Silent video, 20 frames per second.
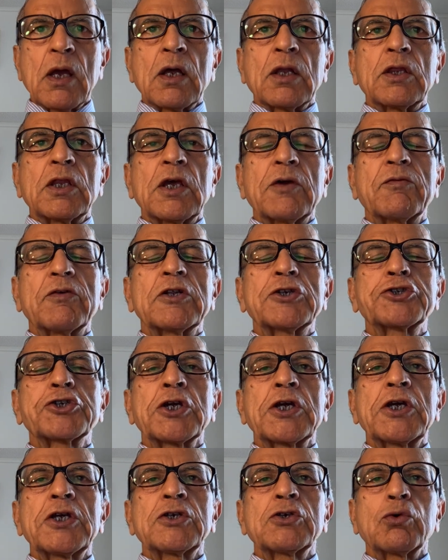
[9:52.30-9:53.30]
They will
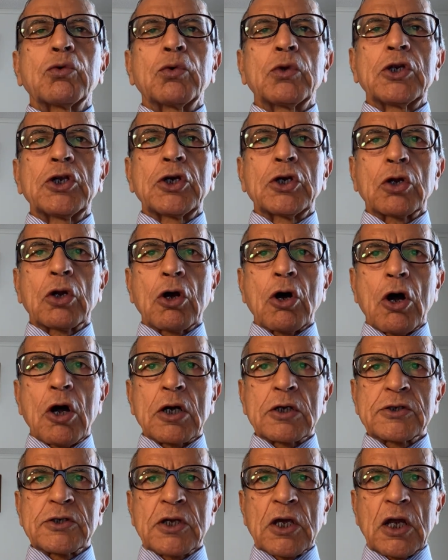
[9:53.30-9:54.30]
change only in
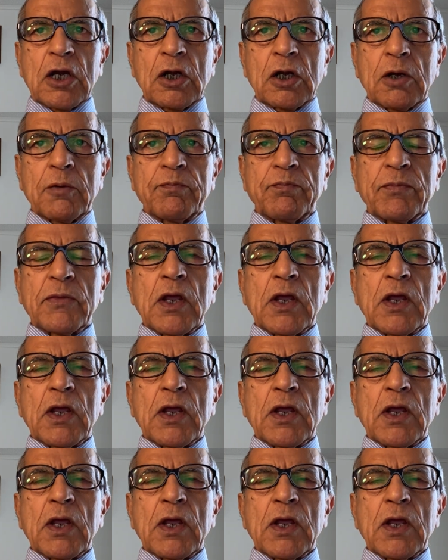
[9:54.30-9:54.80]
God's kingdom.